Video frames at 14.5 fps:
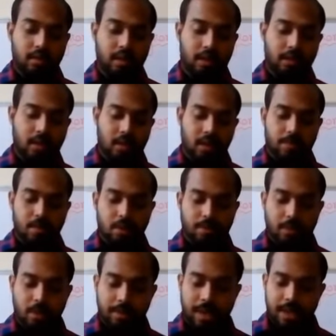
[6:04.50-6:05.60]
the
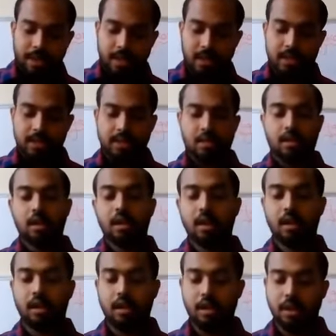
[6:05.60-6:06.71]
development of agricultural
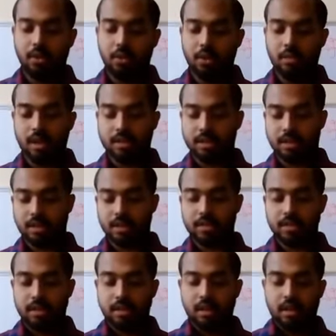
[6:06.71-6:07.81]

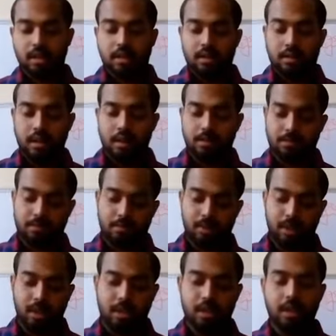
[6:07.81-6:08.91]
universities,
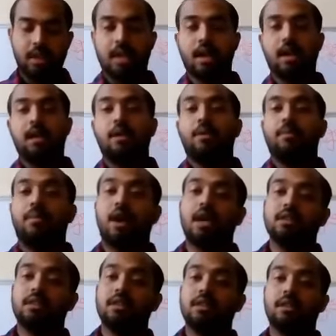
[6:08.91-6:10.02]
in India,
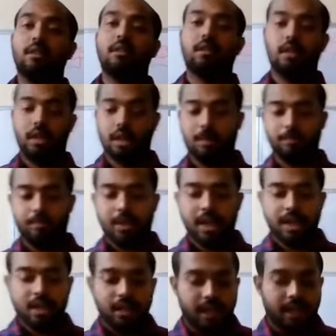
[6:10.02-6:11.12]
first
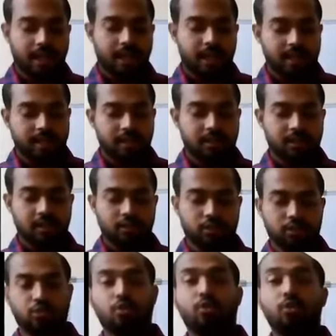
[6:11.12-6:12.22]
Imperial Agricultural Research
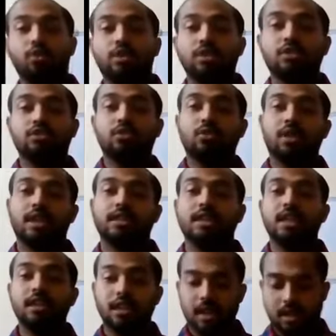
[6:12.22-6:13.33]
Institute, which is known as
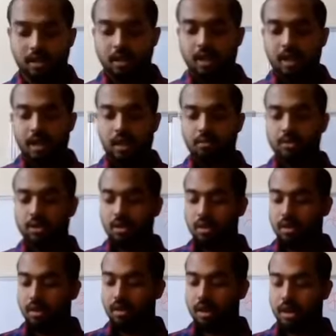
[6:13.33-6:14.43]
Indian
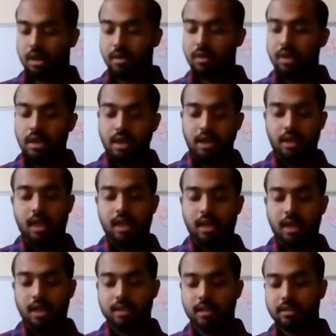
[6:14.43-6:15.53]

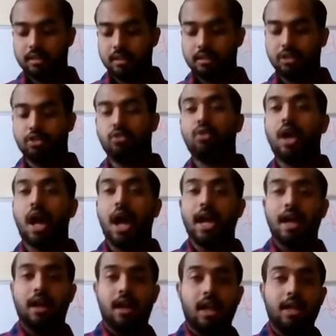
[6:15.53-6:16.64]
Agricultural Research Institute
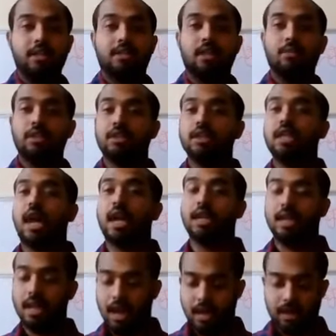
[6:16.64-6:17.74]
established in
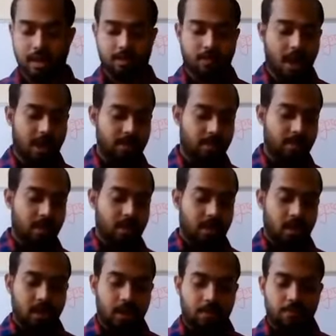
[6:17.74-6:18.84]
1905
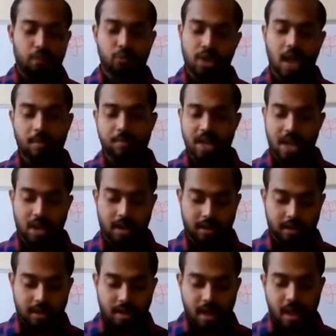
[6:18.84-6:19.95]
in Pusa, Bihar,
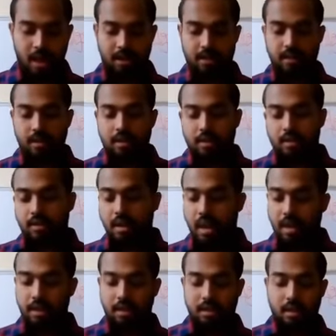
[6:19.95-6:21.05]
and
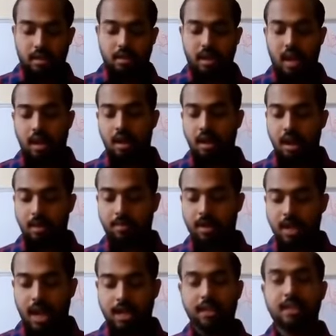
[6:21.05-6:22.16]
after
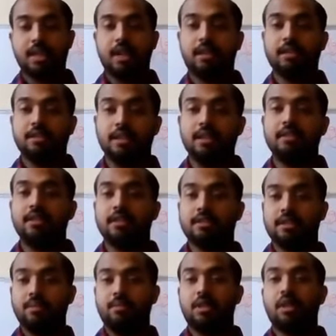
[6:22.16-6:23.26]
1936 it
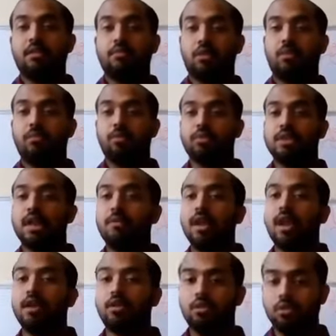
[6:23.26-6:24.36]
shifted from Pusa,
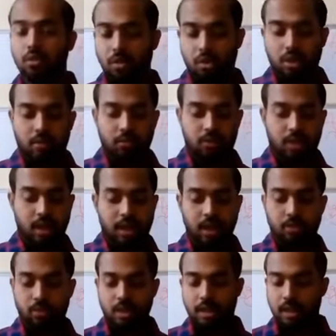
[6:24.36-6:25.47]
Bihar to Pusa,
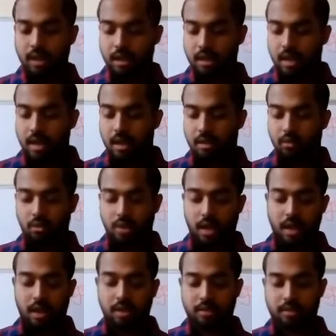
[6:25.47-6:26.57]
New Delhi, and
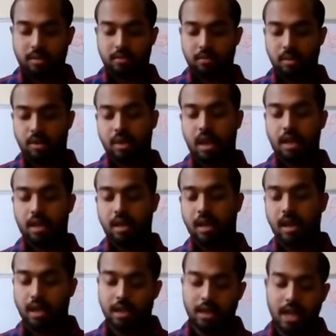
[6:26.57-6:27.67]
known as
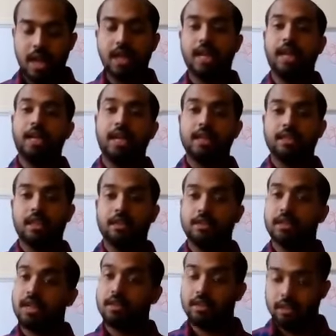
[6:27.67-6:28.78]
Indian Agricultural
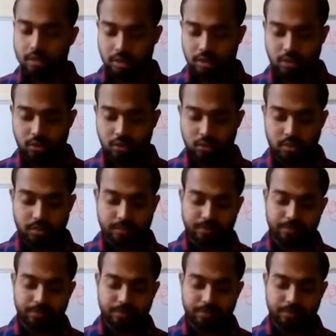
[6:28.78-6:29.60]
Research Institute.